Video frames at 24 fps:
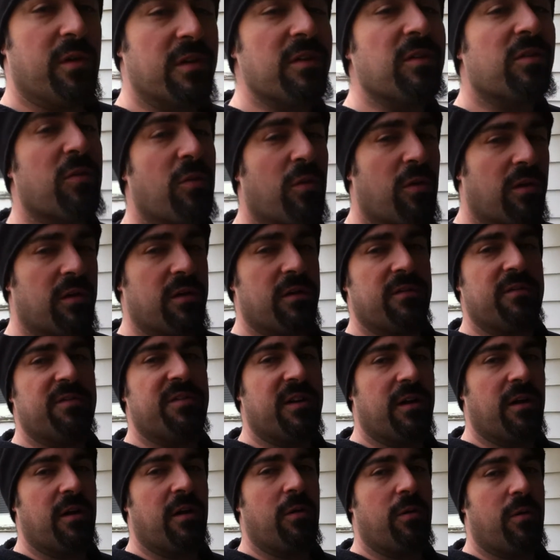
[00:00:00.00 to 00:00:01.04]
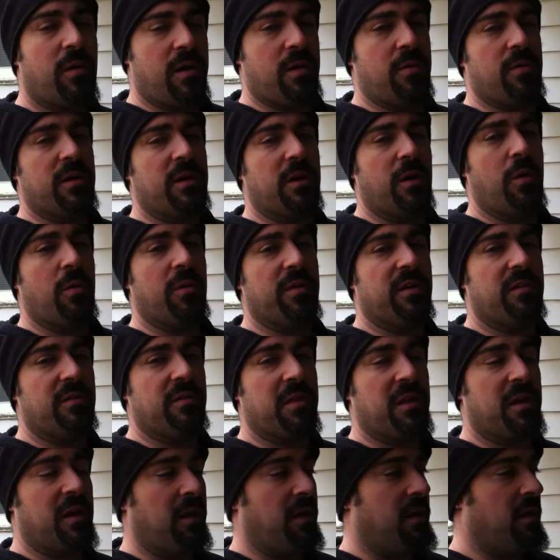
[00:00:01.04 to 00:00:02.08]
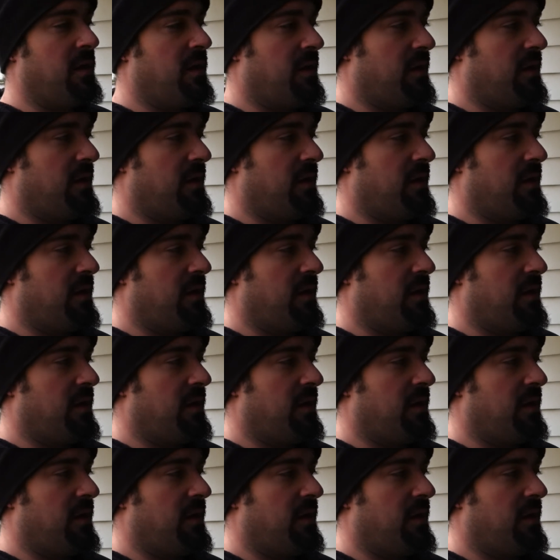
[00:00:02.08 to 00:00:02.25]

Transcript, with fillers: it and sort and figure out where I want to go with everything.